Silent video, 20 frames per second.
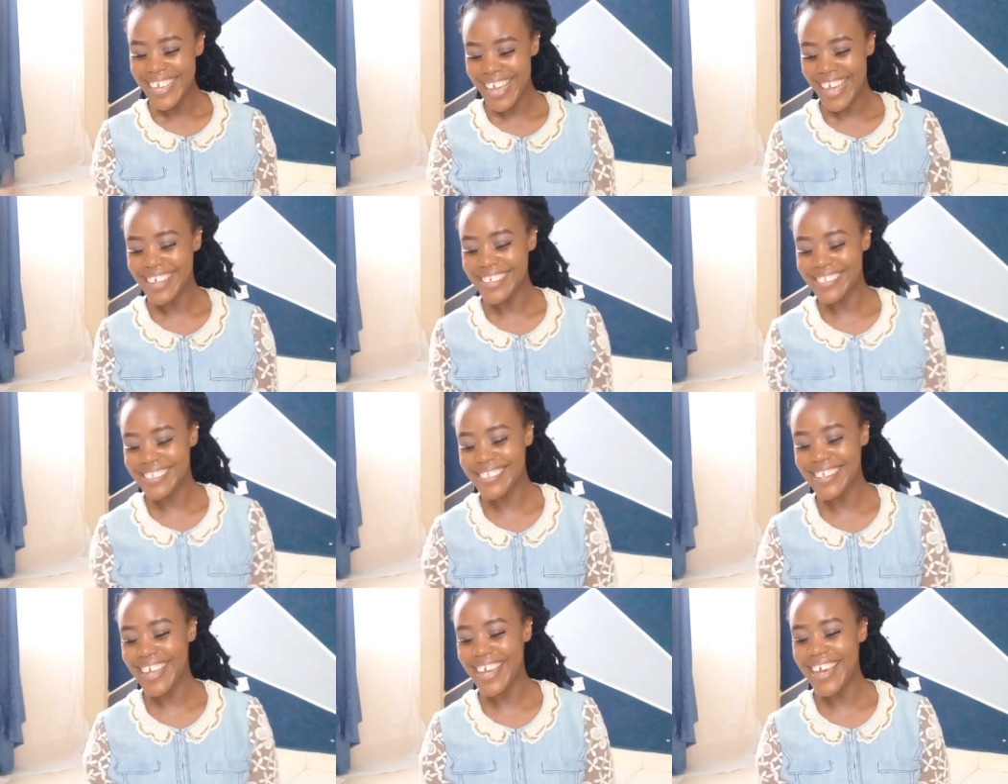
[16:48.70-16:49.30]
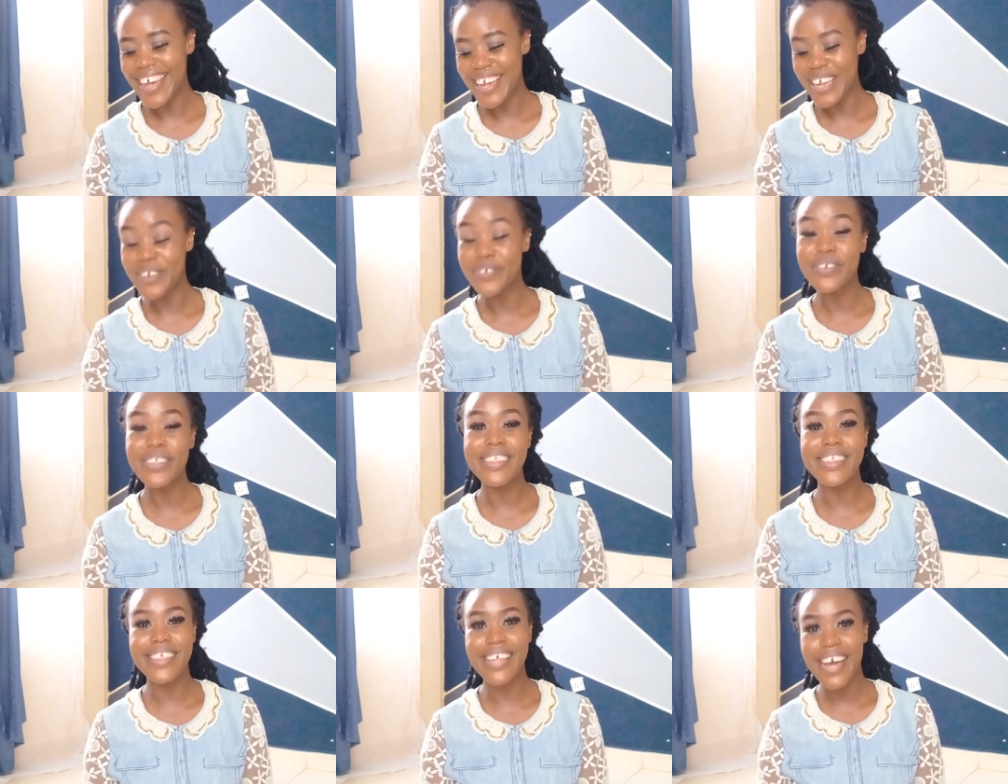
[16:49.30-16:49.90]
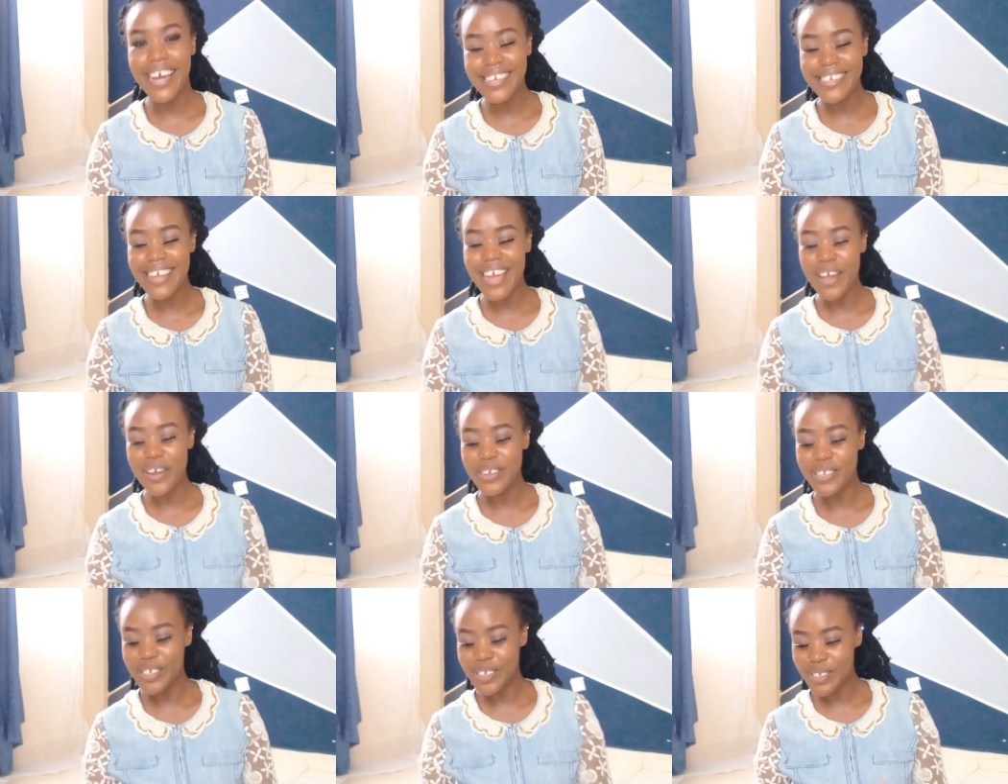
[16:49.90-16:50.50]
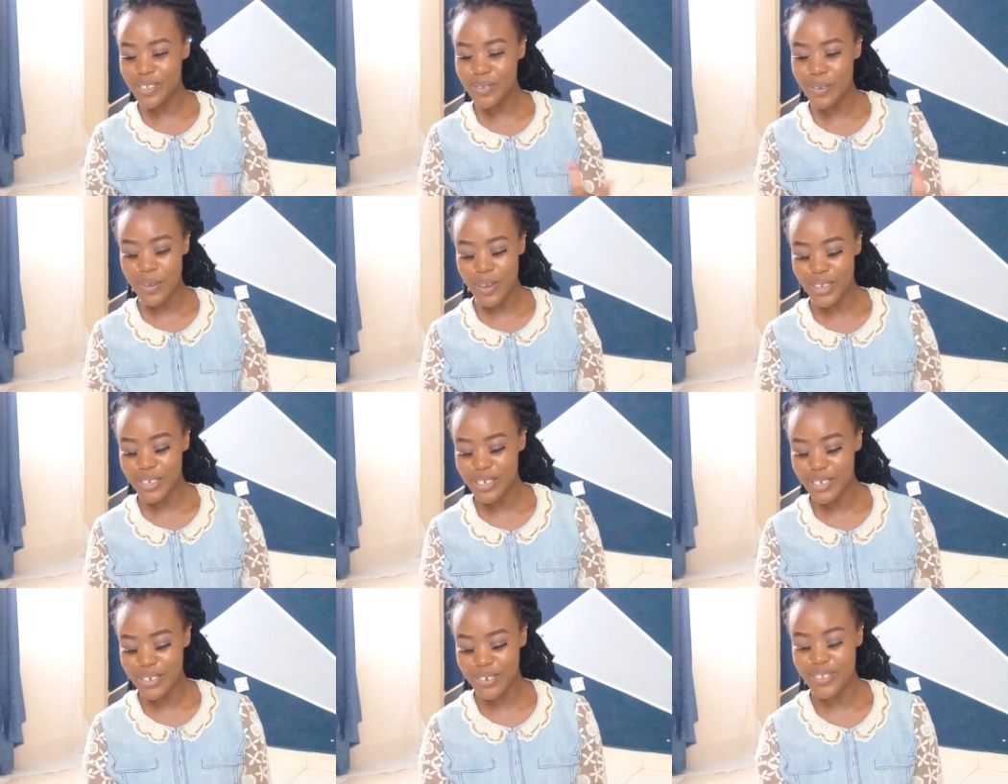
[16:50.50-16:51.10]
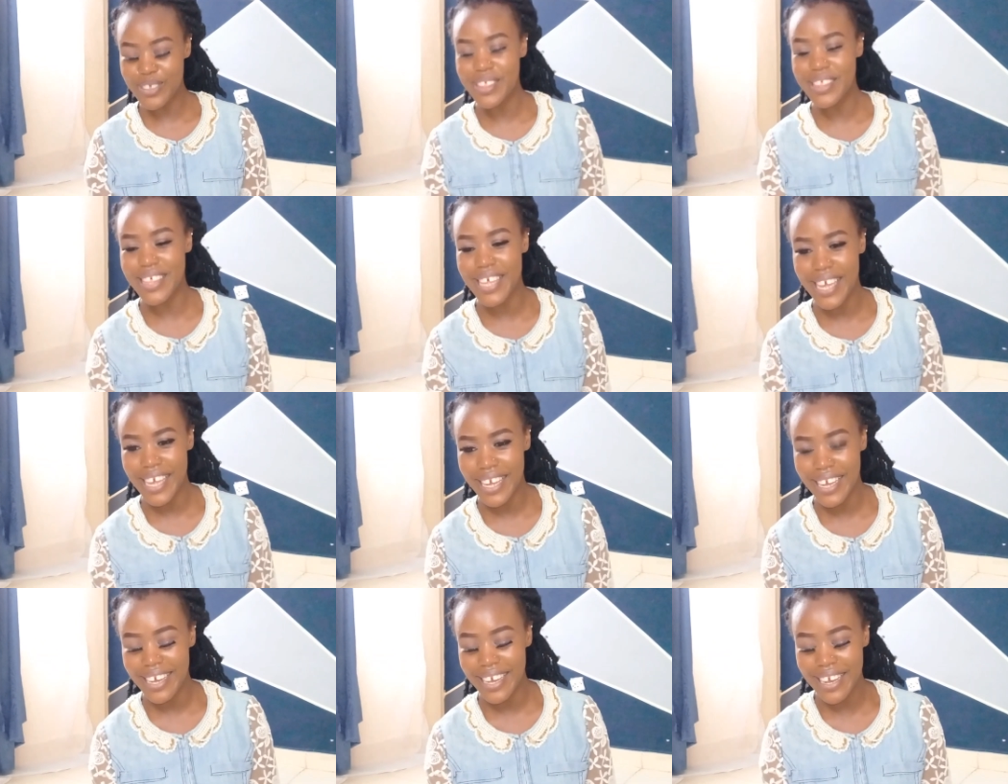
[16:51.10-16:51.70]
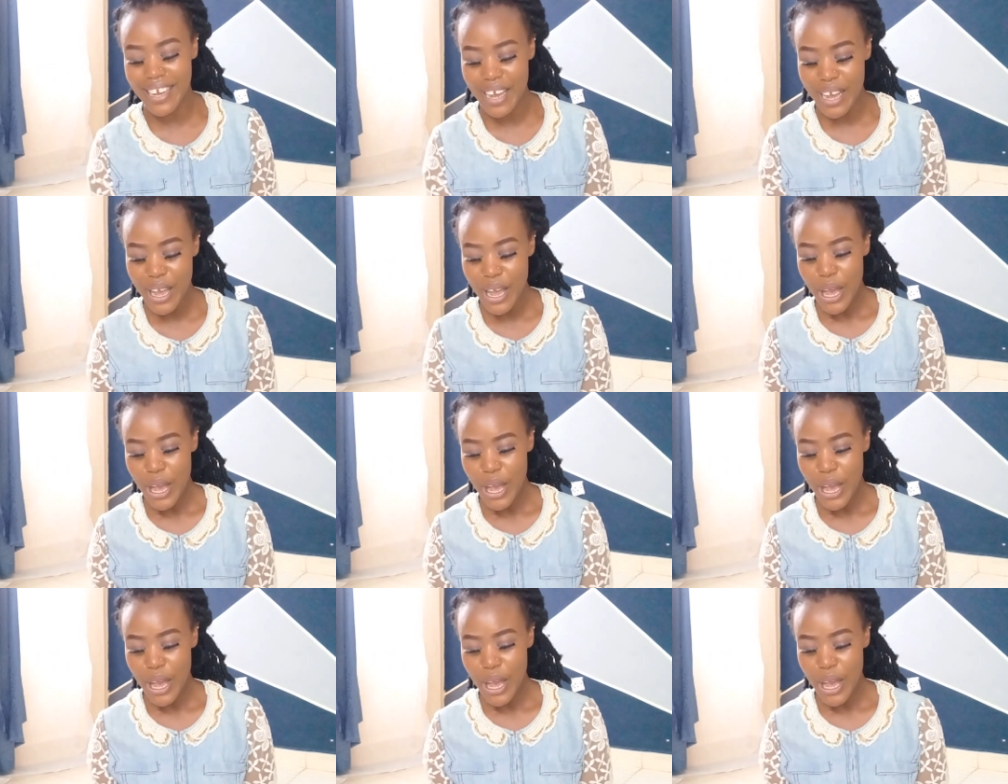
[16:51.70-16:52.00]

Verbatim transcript: yes and with that I just want to thank